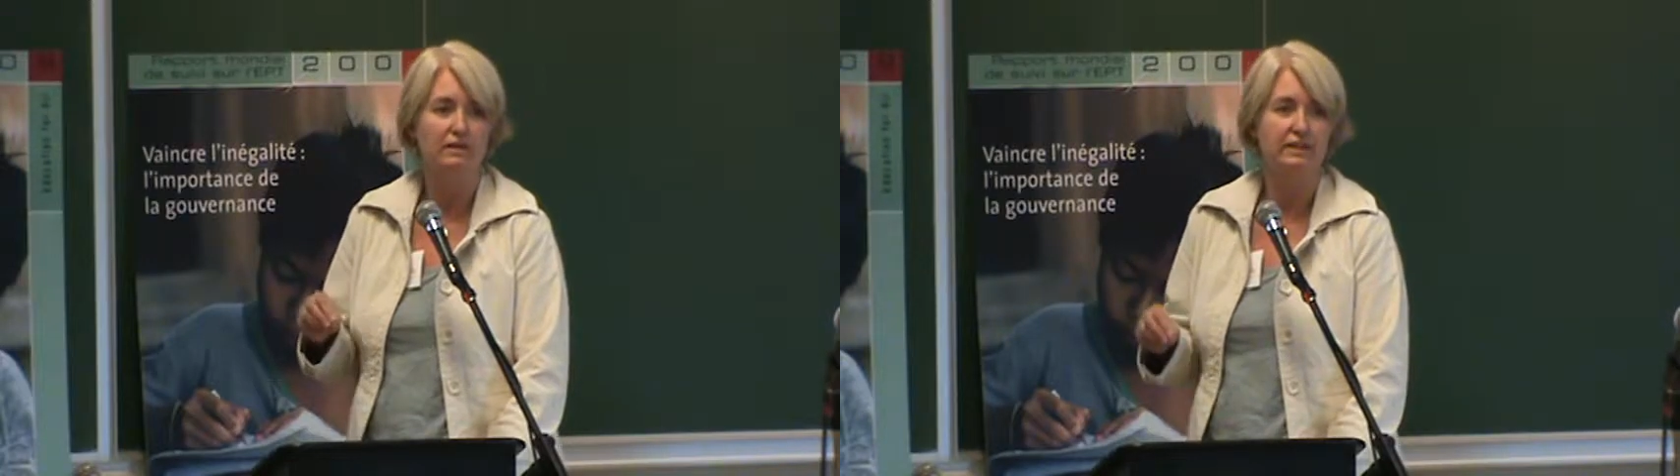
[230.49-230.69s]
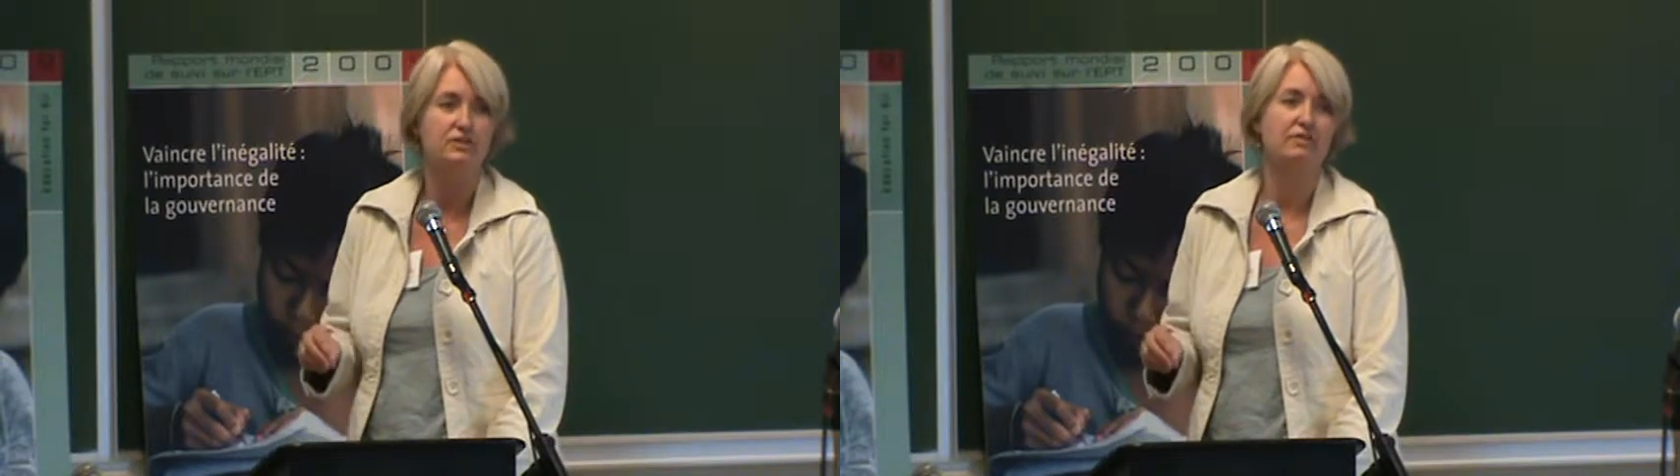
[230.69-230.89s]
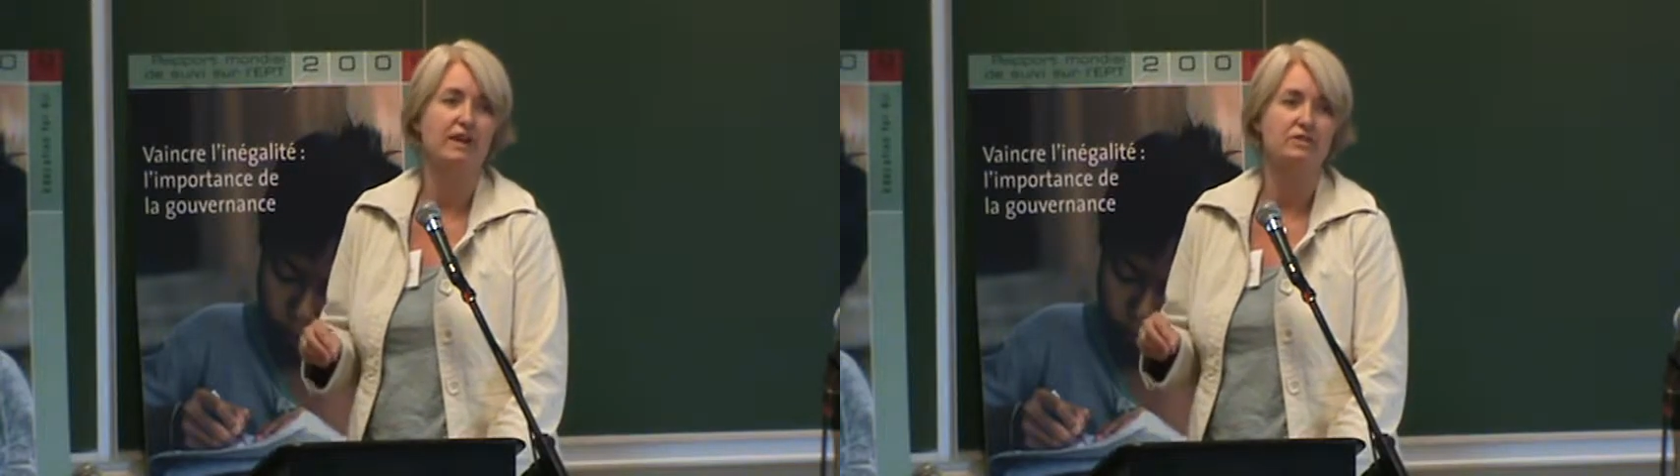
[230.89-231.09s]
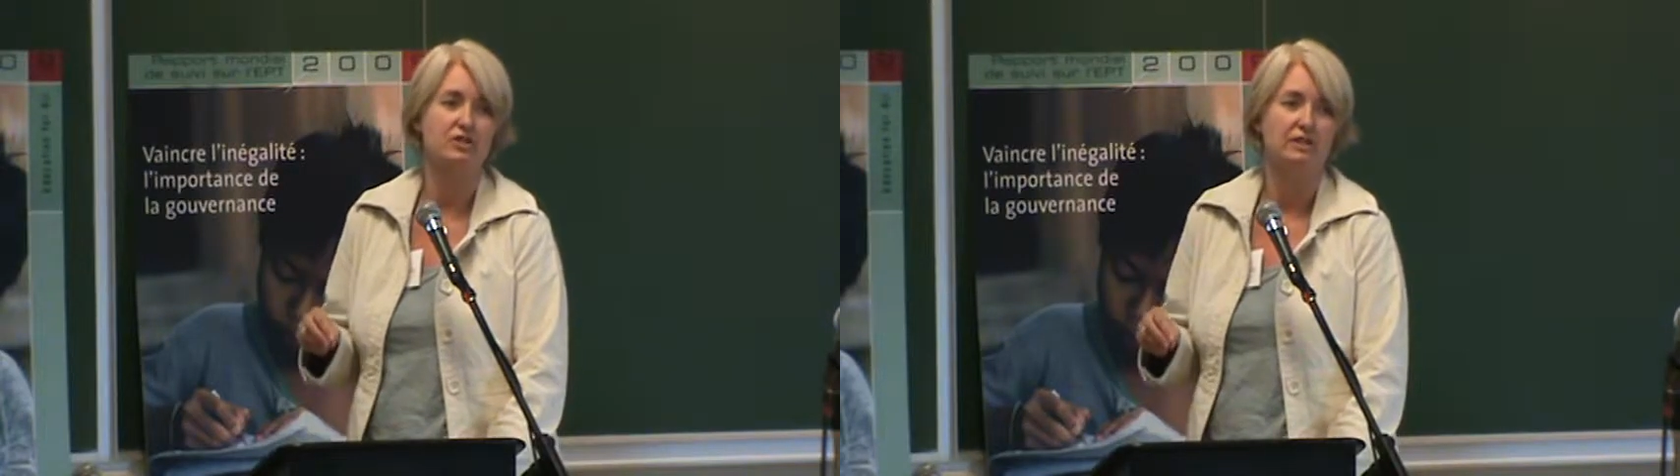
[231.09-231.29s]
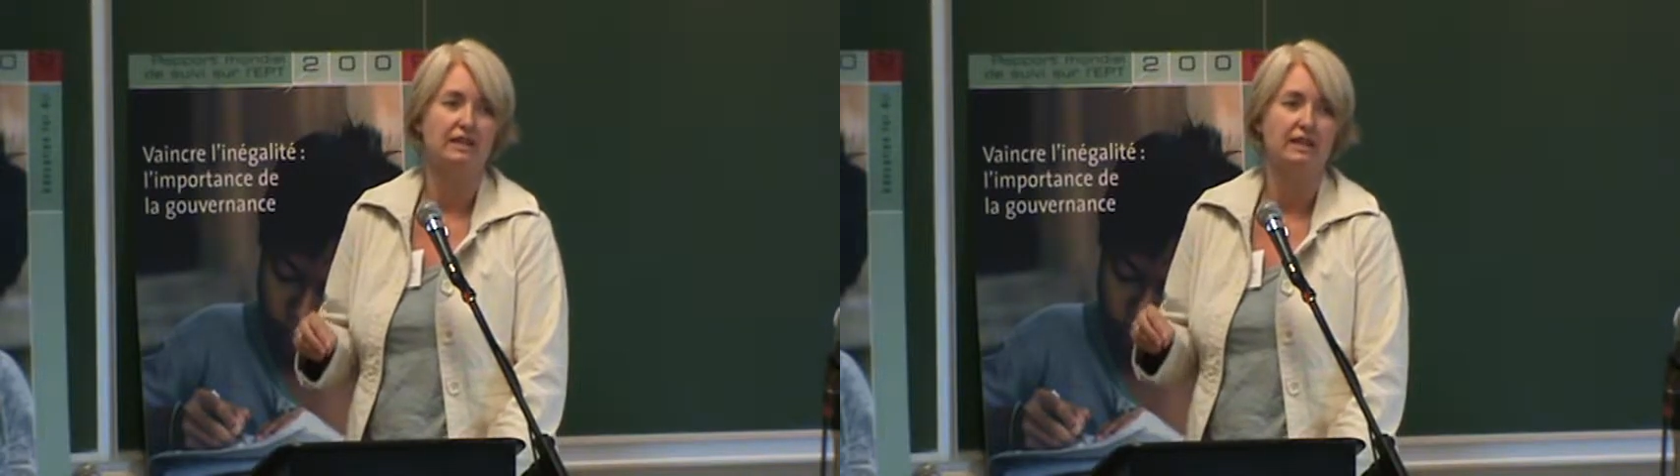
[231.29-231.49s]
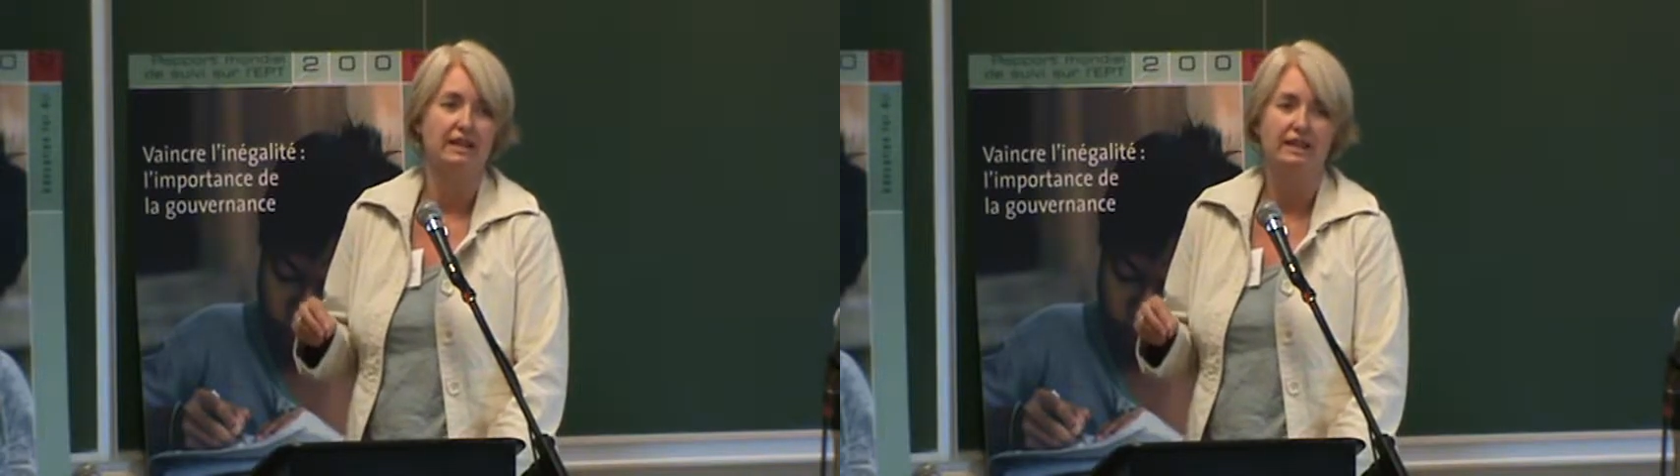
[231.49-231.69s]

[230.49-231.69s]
intervention